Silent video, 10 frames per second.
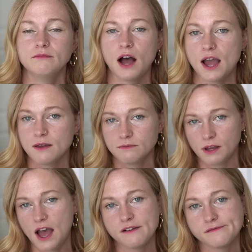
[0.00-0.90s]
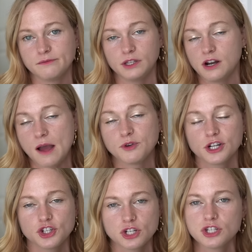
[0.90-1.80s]
i have you know i'm
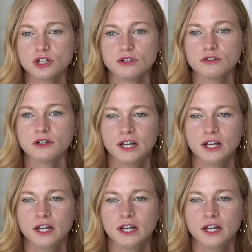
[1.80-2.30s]
christian too